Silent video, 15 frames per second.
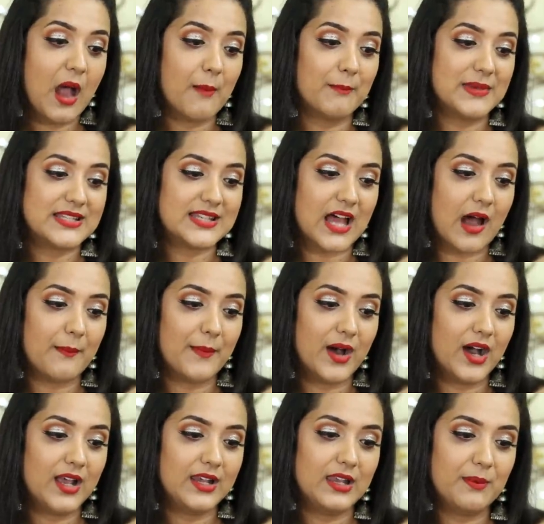
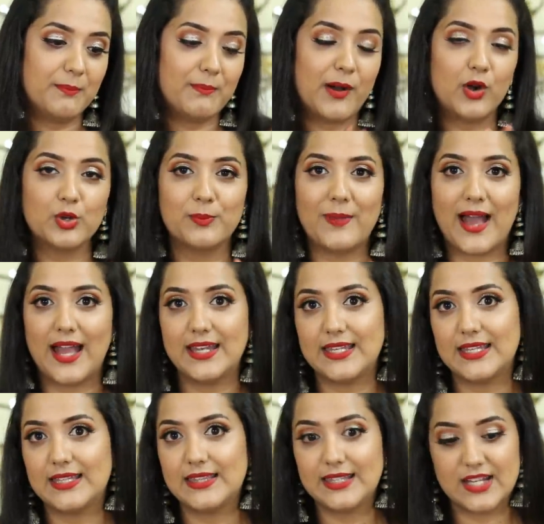Masaba Lip Pout Matte
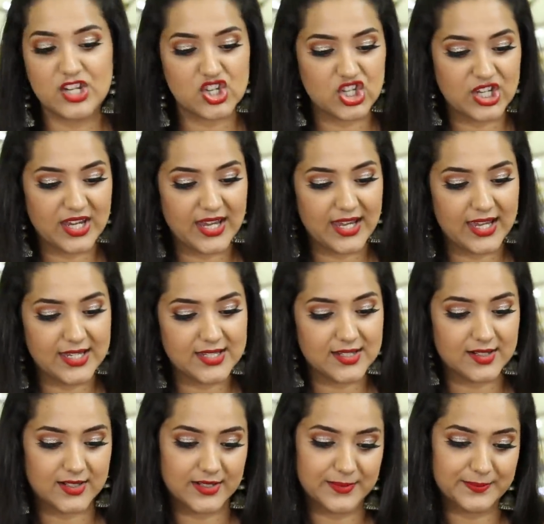in the shade